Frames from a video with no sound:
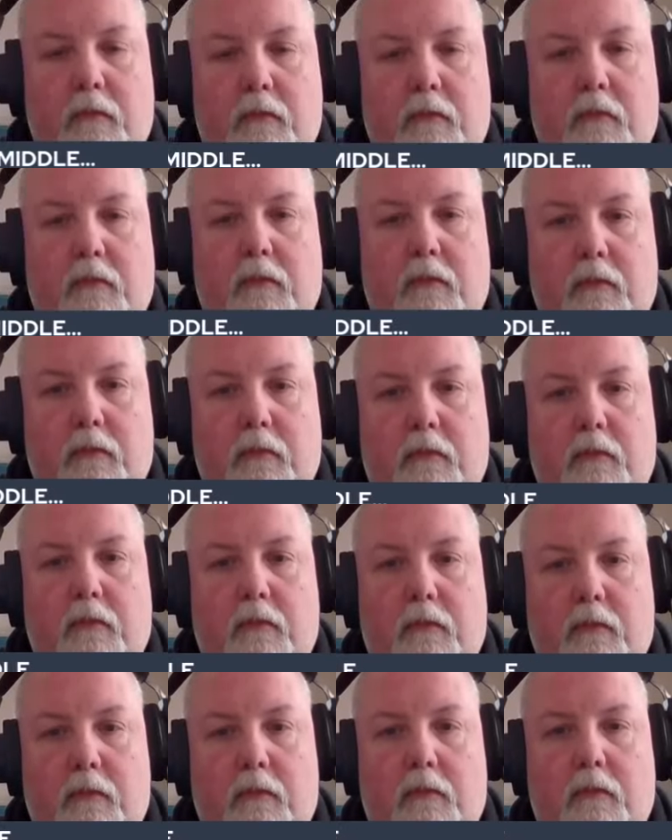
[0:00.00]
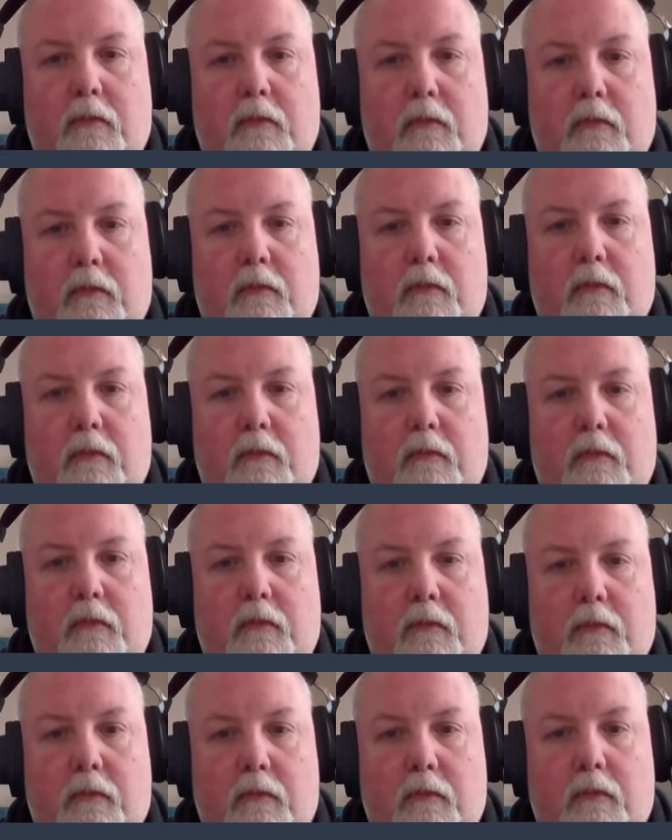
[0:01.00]

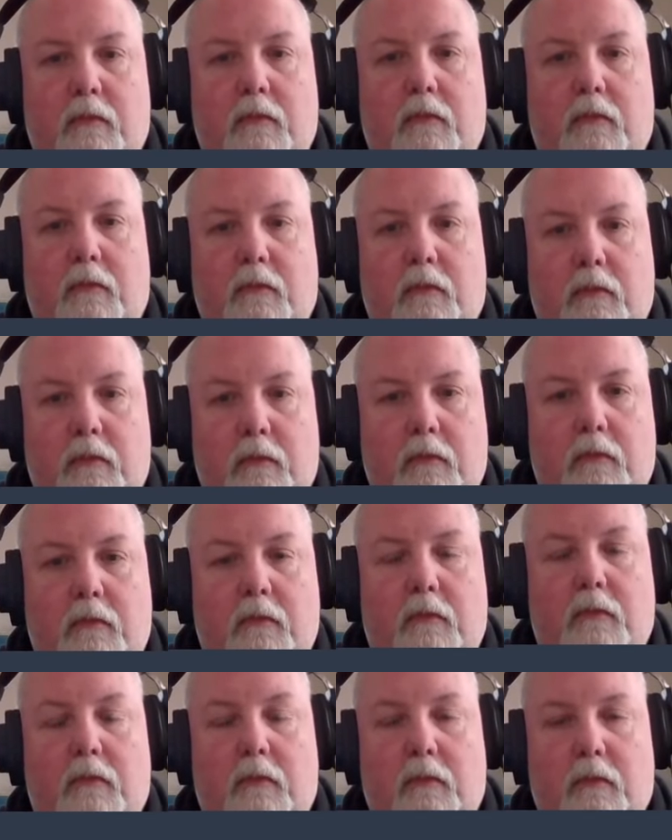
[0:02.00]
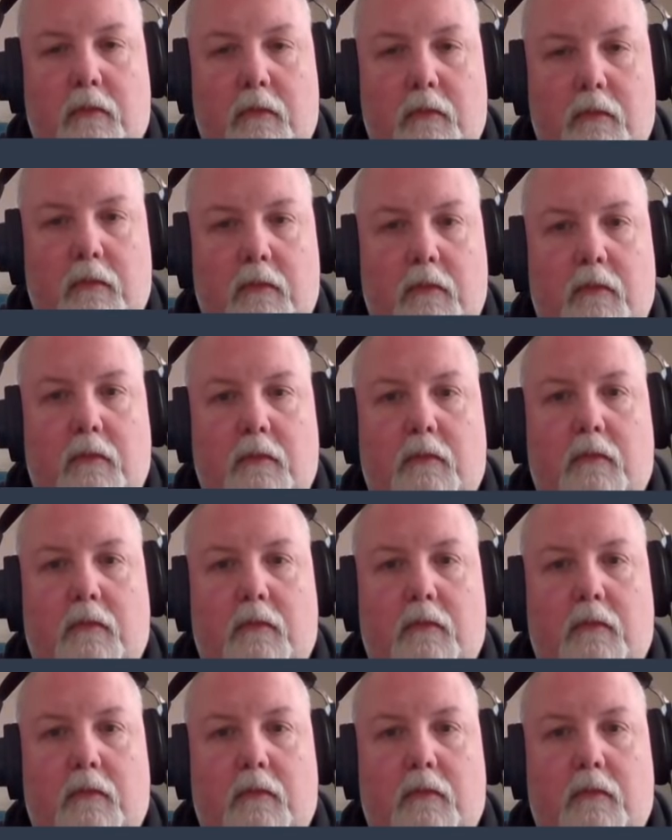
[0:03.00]
(not speaking)